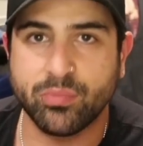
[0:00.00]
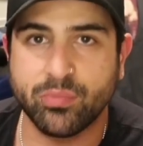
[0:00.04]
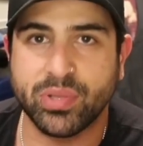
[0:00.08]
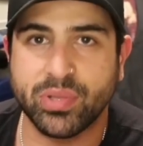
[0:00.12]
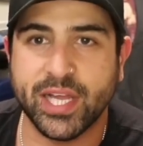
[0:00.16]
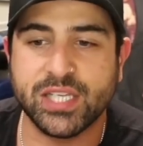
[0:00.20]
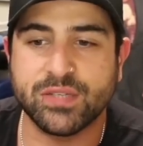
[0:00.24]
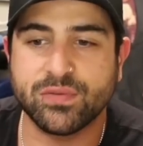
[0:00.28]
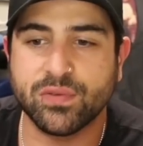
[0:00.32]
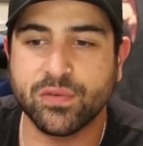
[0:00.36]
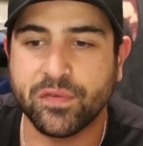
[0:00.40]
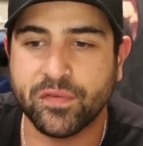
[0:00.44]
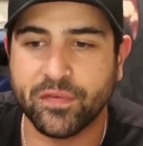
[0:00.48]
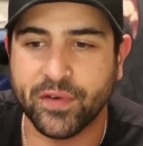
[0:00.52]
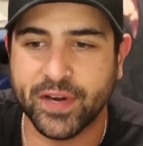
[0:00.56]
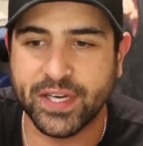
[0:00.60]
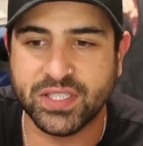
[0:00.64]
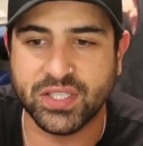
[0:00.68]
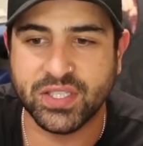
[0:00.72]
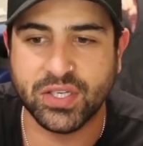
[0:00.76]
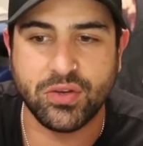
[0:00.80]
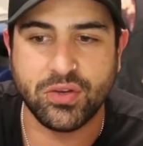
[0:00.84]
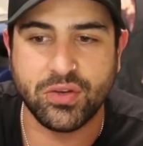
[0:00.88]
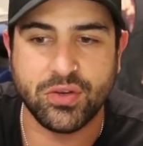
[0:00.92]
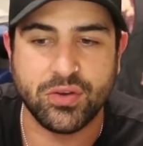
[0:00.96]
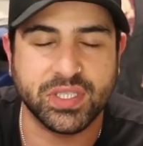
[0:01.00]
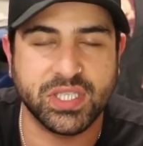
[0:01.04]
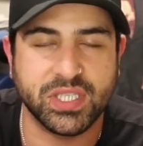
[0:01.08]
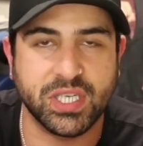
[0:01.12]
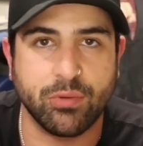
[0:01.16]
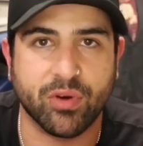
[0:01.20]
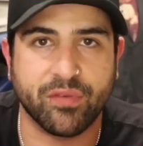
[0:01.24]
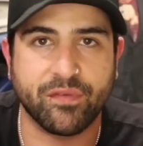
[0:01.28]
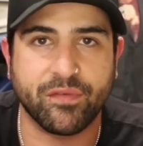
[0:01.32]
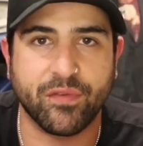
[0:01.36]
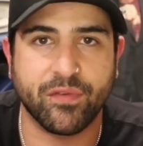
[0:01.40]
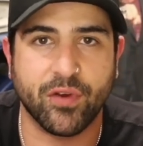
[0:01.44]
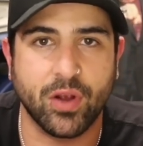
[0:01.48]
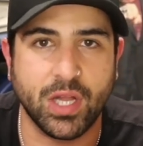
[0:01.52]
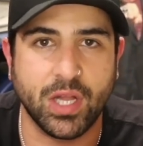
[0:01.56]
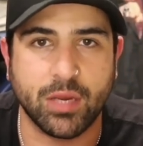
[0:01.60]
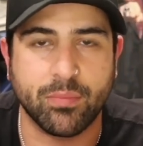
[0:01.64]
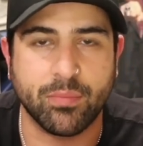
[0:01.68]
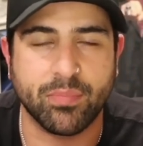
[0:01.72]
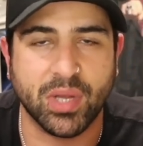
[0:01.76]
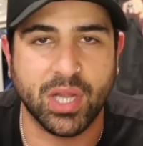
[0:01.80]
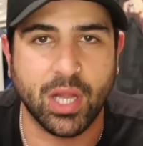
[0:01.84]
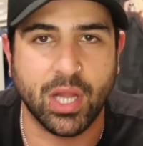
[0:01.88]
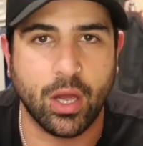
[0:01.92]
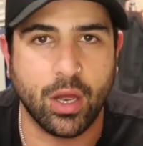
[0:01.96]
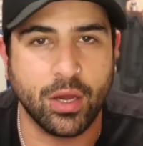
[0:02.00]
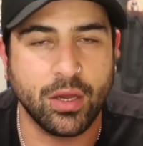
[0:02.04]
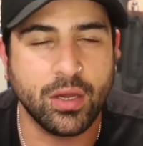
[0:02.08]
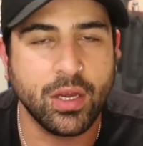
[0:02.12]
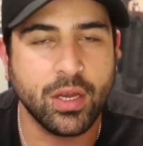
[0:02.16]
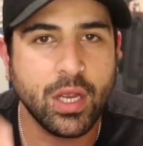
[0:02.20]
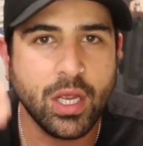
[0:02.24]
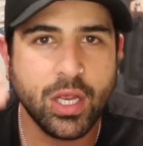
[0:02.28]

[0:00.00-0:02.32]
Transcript: Please feel free to use the referral link below.